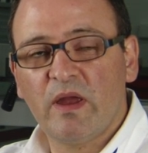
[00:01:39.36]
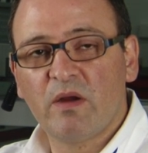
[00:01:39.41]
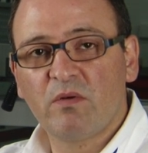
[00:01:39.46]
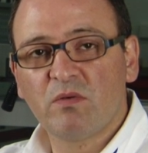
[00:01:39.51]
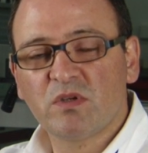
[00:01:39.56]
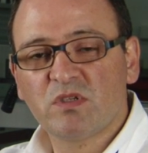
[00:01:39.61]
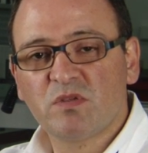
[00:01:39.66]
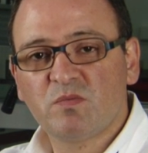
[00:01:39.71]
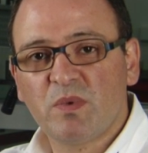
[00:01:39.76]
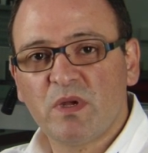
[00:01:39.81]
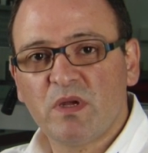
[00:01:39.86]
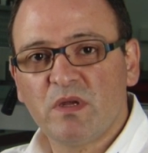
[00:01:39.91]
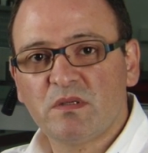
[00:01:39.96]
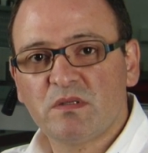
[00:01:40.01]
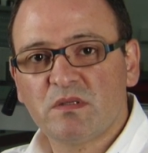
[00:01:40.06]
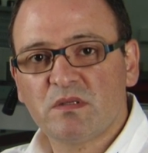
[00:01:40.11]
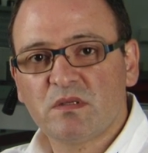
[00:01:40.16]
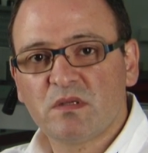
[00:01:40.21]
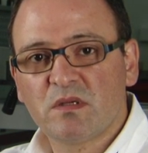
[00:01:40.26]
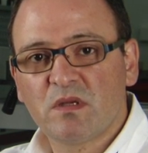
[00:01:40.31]

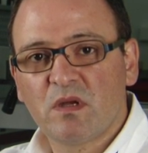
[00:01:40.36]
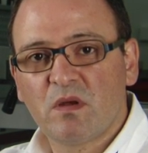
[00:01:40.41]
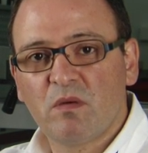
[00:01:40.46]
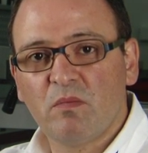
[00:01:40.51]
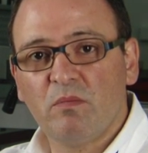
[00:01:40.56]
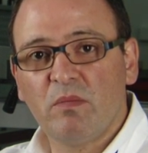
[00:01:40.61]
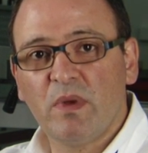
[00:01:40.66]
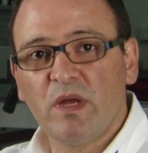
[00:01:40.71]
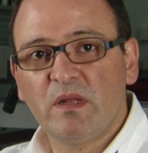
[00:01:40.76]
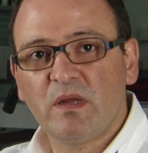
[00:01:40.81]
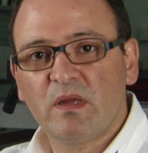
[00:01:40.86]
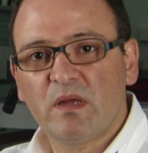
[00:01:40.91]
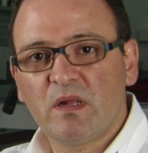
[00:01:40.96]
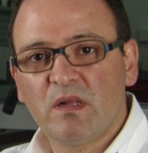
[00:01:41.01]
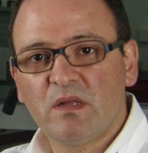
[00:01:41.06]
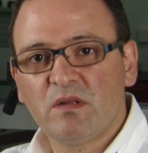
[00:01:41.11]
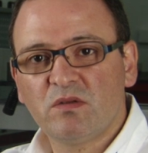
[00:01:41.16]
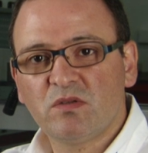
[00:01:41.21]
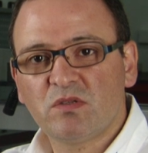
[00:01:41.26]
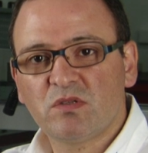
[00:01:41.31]
aerospace,
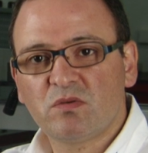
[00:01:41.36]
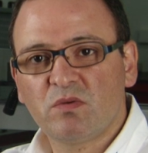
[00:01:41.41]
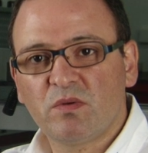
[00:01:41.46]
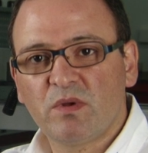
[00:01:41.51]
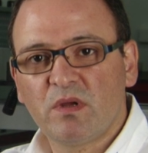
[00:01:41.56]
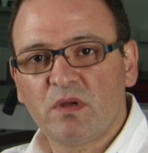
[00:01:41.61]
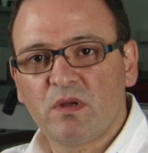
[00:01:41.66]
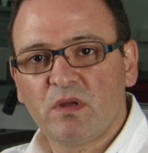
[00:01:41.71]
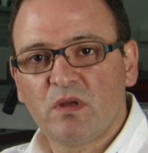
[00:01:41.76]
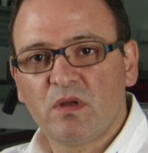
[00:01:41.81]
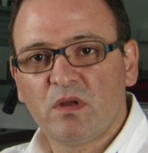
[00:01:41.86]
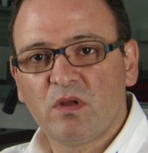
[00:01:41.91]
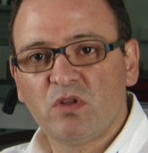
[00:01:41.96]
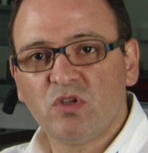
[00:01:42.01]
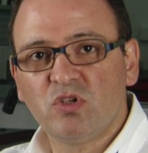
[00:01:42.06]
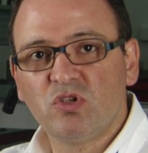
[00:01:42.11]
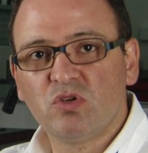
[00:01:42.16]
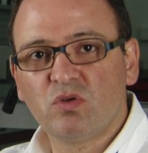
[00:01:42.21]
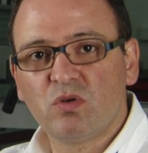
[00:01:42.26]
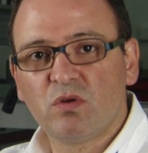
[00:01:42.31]
medical industry,
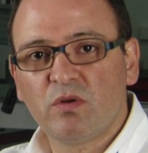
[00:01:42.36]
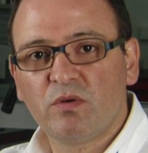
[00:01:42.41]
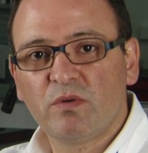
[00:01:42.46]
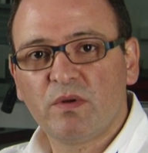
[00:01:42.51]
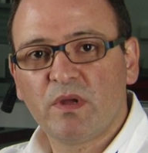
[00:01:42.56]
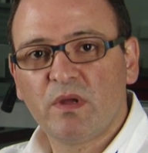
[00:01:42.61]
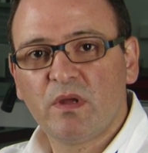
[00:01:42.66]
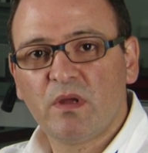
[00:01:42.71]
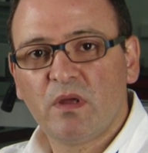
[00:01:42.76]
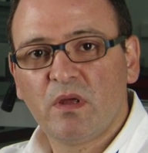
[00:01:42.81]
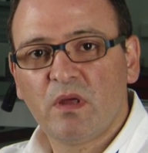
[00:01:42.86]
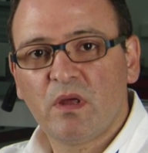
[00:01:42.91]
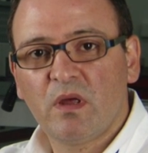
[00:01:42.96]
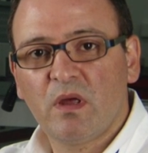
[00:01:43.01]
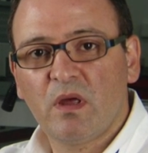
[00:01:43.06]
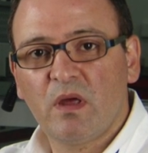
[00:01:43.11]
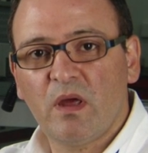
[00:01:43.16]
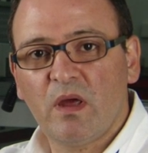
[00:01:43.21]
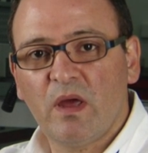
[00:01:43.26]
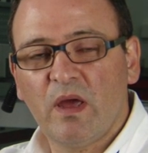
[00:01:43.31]
jewelry,
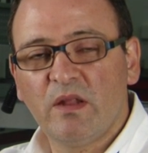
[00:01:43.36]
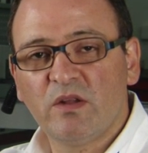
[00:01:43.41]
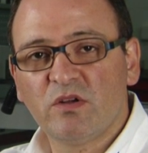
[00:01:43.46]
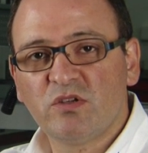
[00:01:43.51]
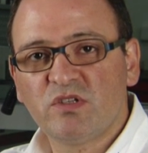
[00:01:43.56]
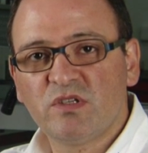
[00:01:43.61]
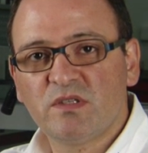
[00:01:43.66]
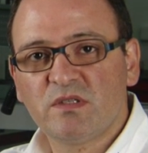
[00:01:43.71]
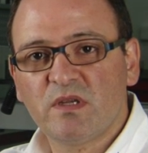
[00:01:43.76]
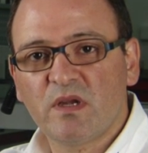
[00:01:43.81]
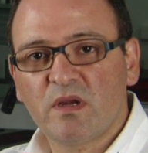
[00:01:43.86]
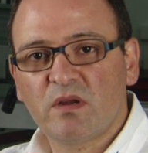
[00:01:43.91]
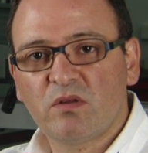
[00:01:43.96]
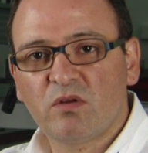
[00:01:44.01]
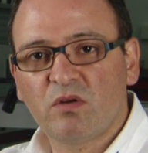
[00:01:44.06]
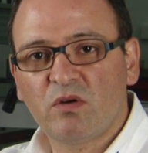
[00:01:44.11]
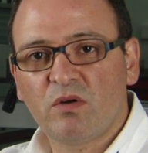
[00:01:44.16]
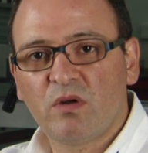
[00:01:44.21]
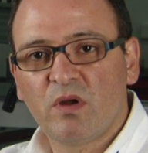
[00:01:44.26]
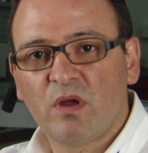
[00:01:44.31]
energy
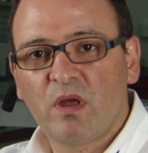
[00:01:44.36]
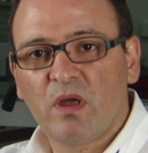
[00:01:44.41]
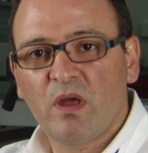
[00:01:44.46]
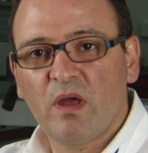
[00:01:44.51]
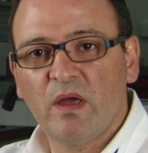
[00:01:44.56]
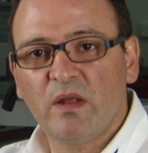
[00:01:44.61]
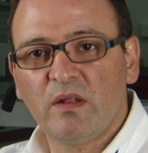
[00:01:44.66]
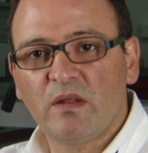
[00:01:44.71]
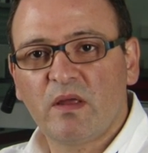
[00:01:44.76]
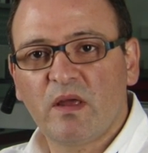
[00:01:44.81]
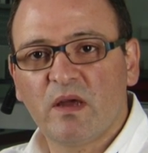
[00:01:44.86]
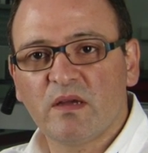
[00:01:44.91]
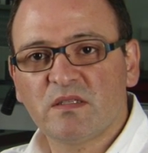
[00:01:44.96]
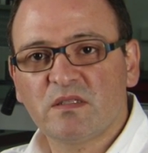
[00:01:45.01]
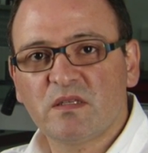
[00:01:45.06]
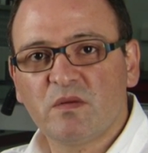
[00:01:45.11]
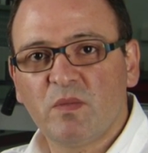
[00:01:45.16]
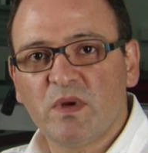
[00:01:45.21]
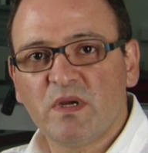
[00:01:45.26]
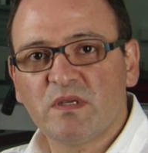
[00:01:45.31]
sector, and
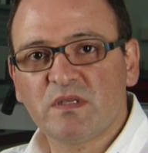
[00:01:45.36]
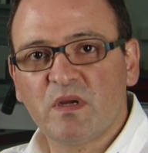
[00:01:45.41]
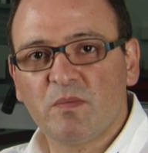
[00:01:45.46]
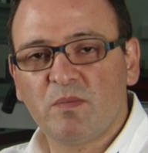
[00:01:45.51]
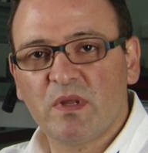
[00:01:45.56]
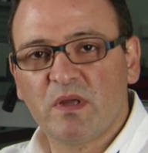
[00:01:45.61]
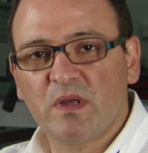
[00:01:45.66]
customized